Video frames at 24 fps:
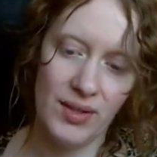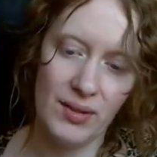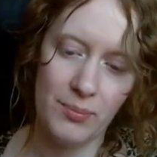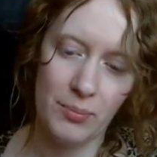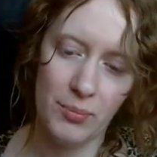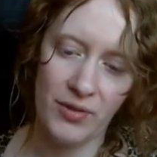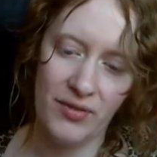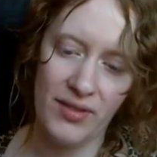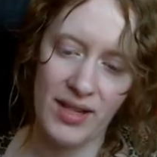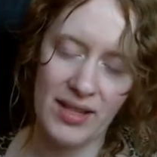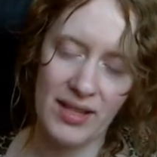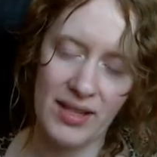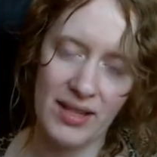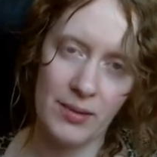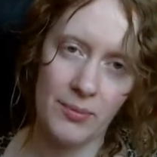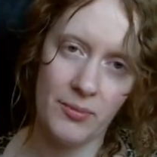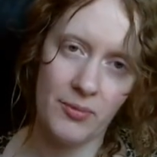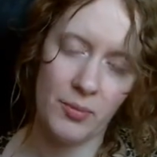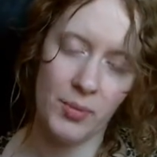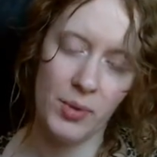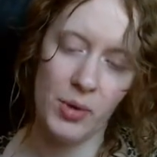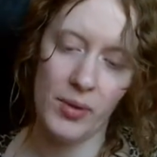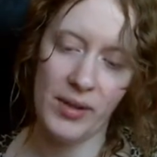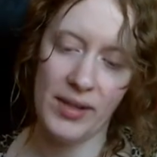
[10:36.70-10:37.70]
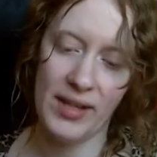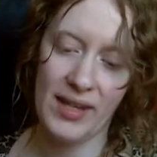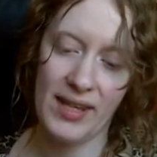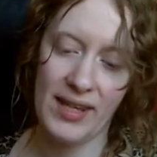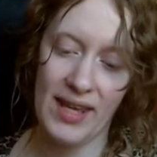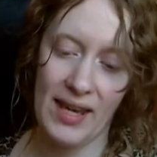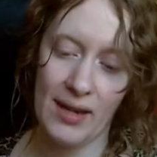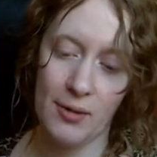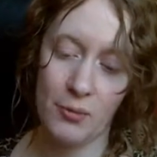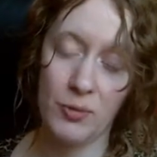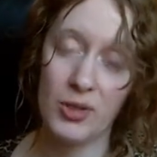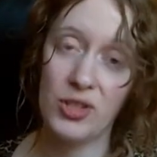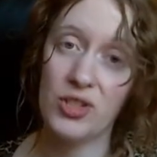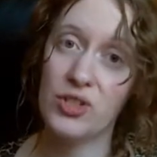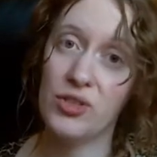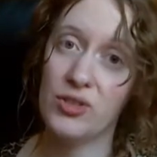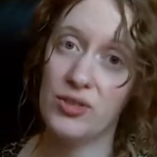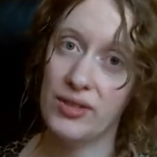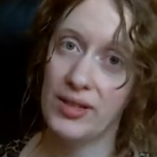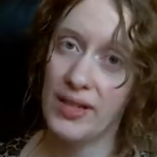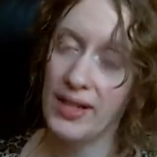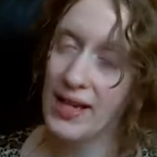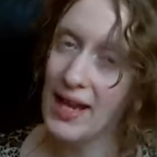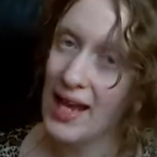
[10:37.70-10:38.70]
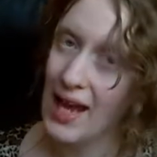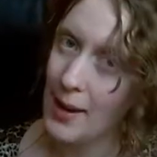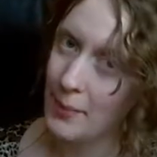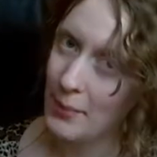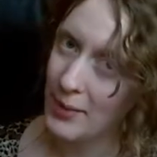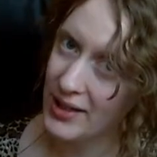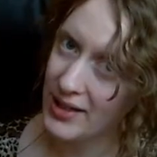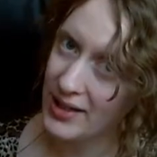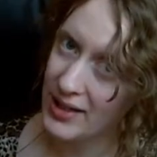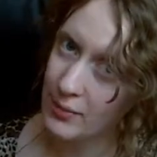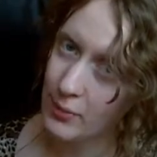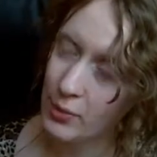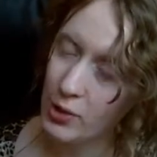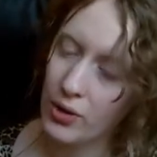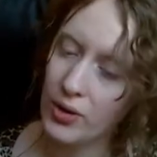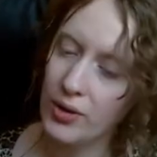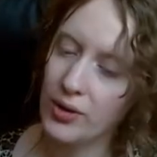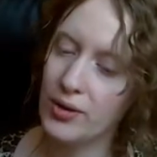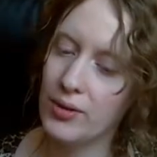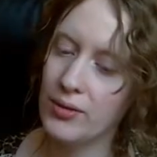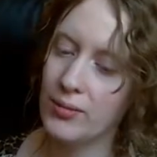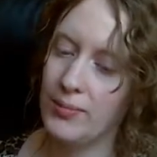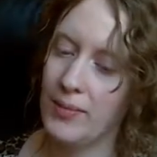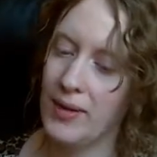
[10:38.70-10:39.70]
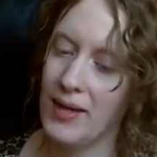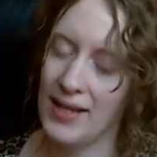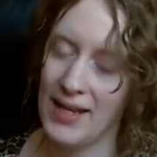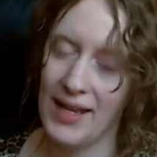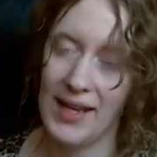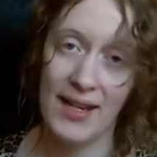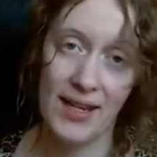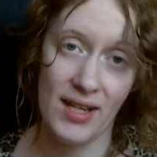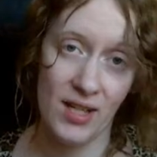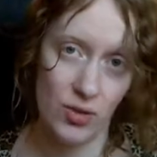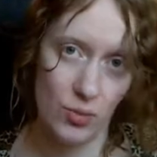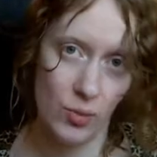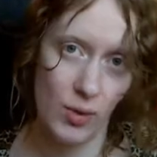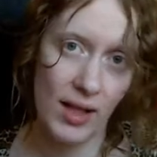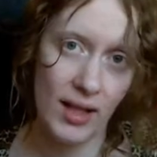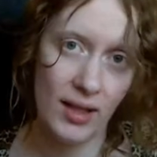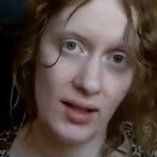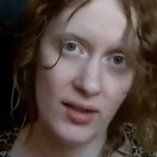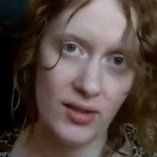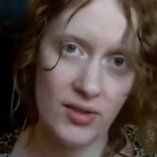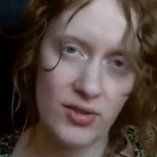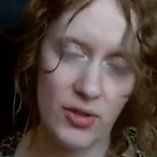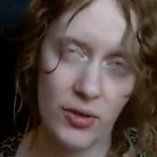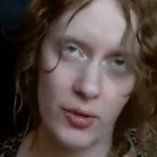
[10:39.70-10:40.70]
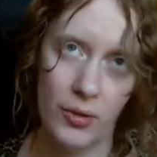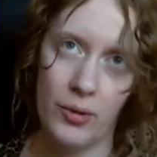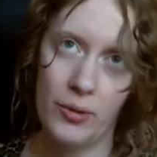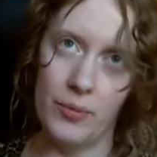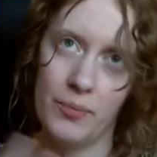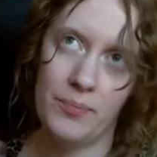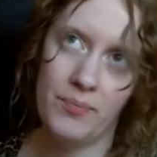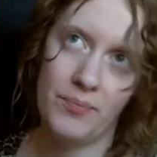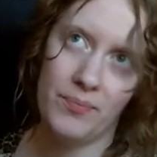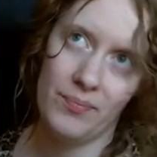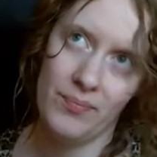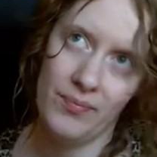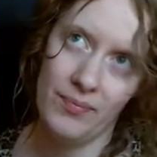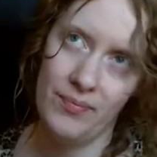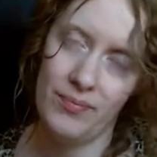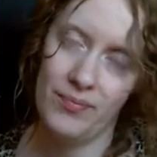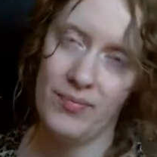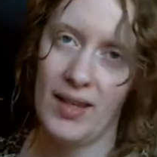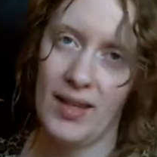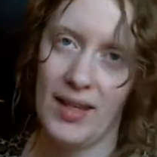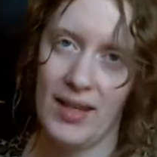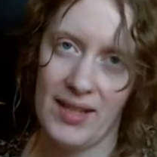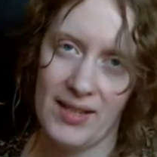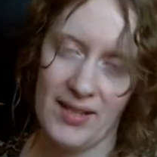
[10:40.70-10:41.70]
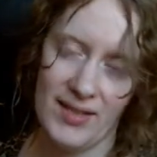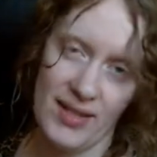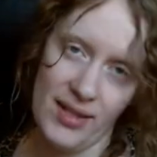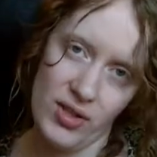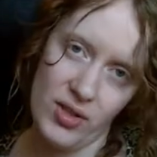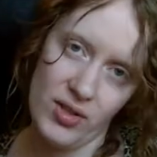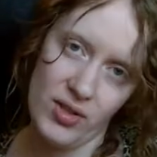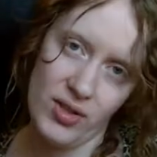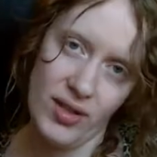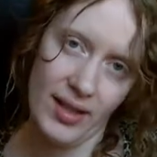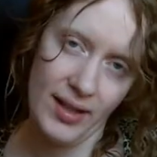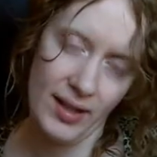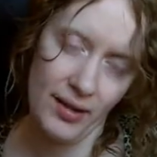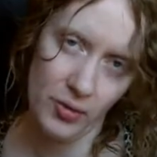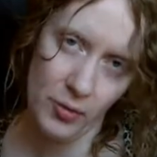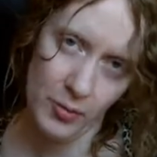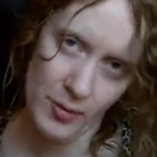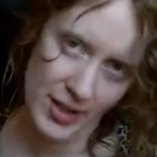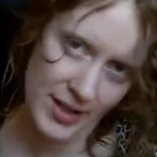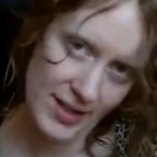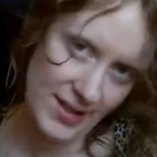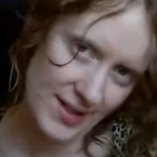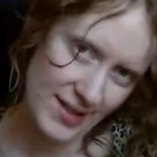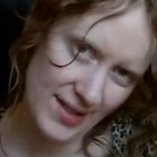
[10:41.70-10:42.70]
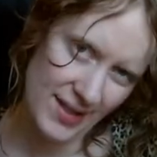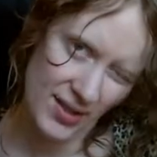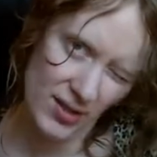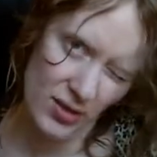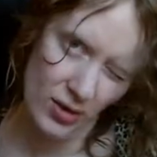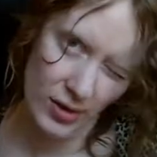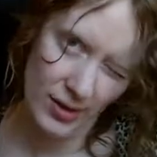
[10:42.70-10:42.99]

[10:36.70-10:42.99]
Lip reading: preventing them from going again, which did happen in the book again as well, so I guess they just cut out the one instance